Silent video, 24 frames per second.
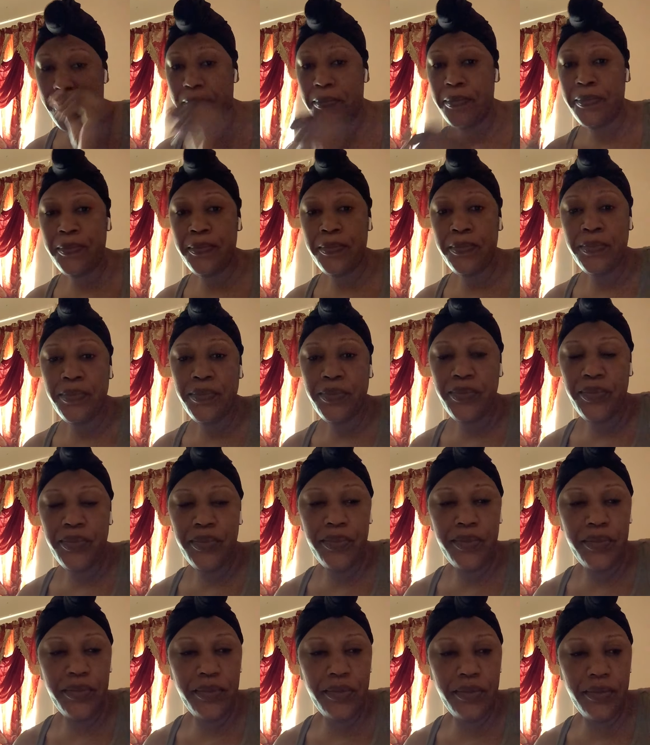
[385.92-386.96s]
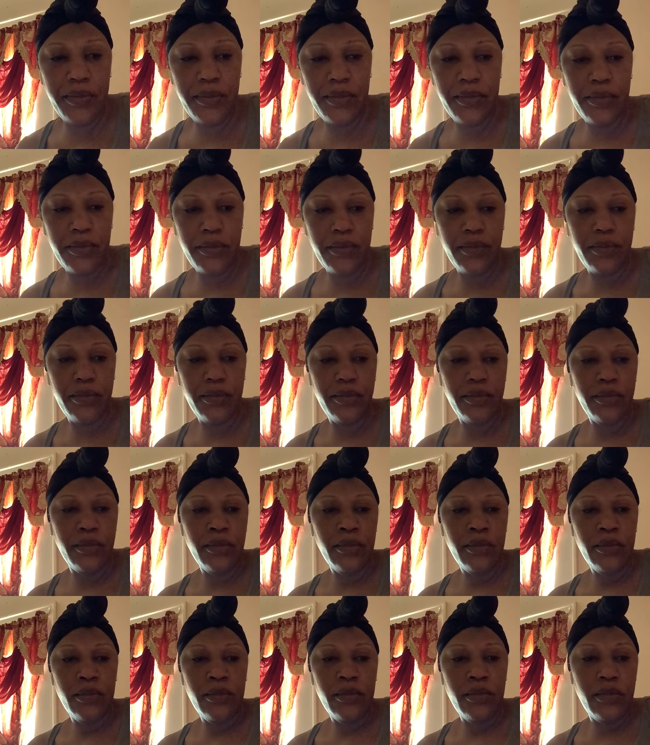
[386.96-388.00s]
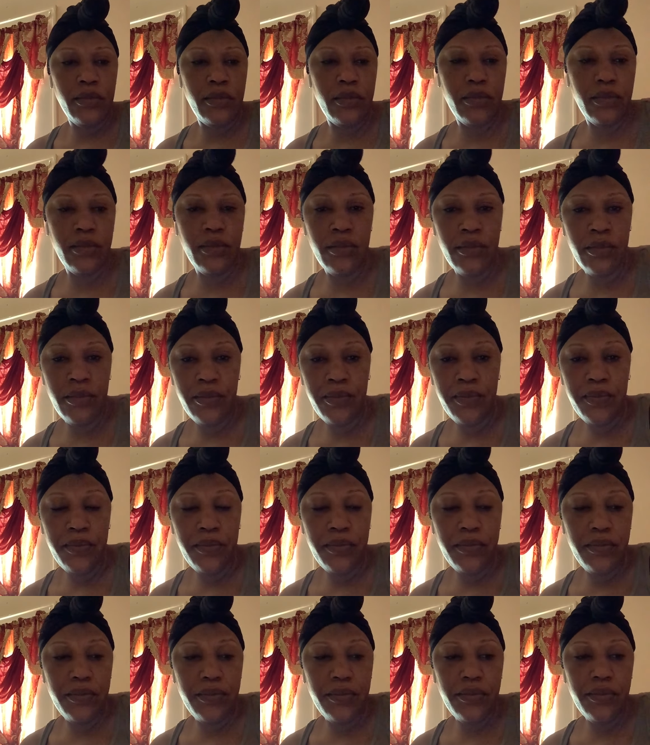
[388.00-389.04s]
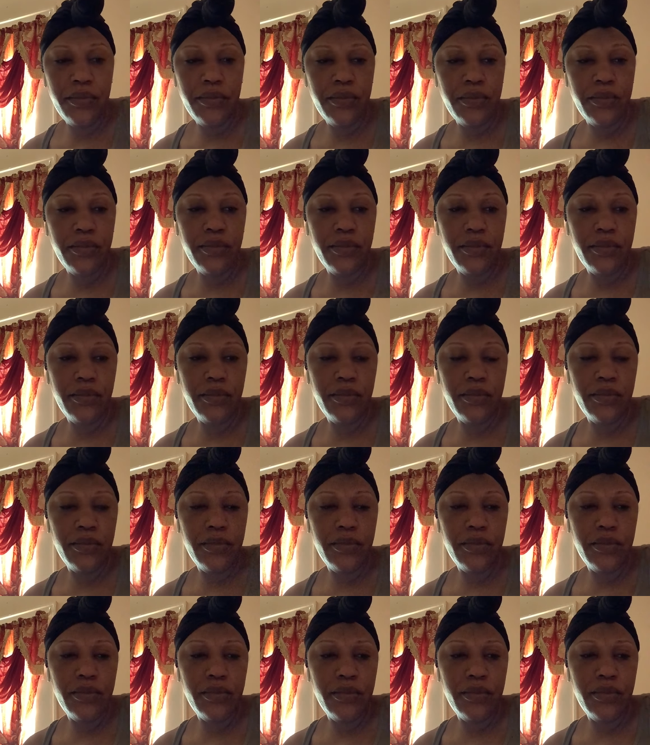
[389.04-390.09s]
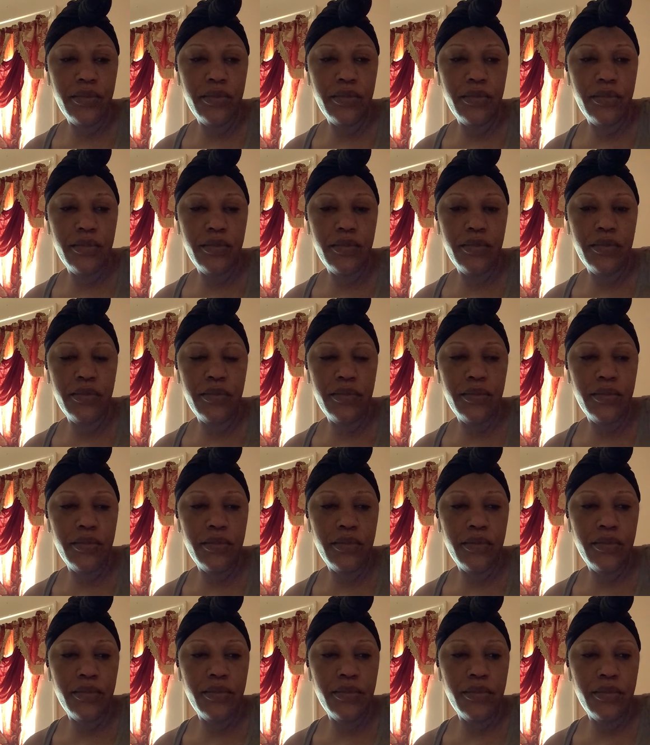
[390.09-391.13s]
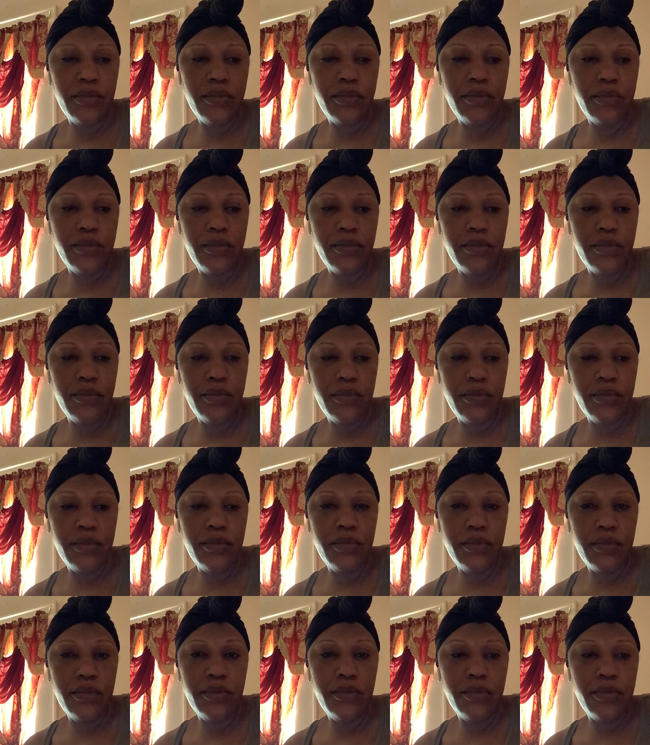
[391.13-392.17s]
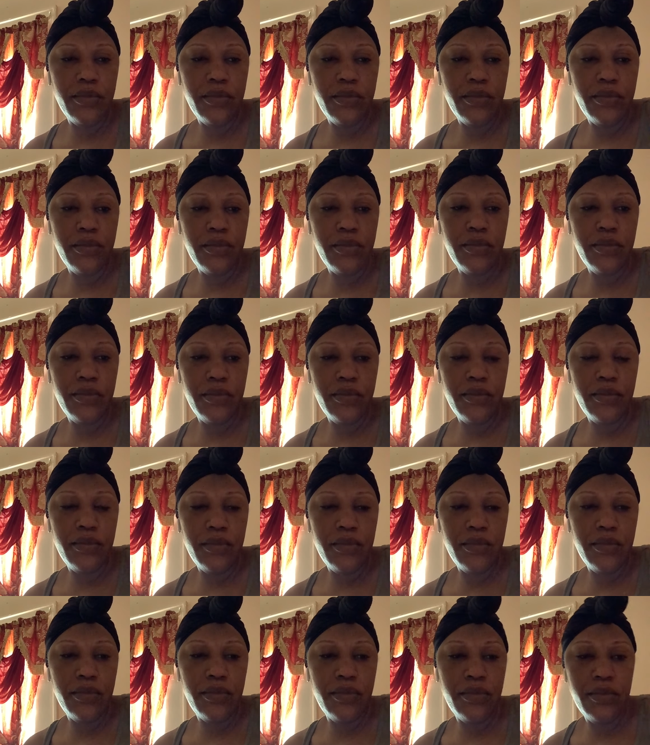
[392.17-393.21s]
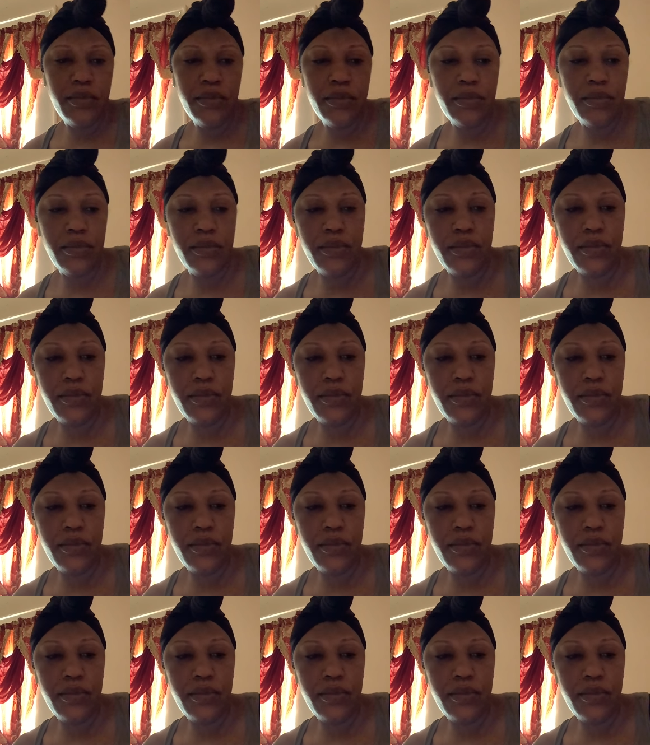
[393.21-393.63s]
Nobody speaks.